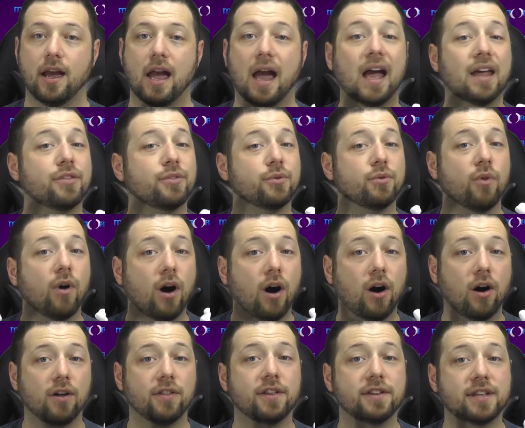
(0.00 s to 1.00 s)
and through
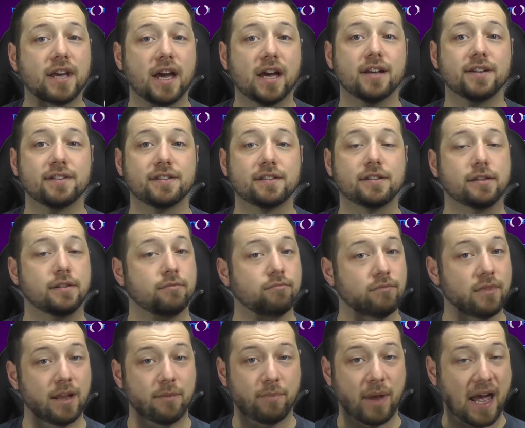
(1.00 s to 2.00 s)
all the tests,
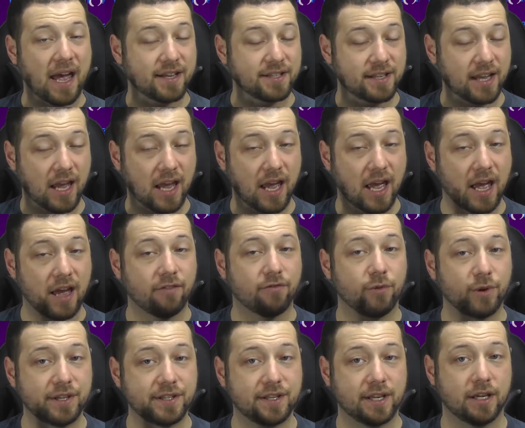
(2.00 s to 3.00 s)
it passed
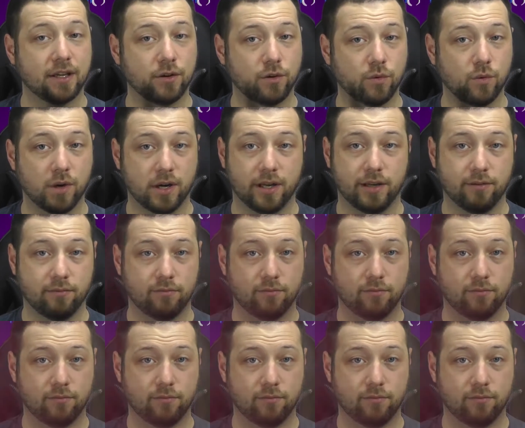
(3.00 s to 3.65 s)
every single one.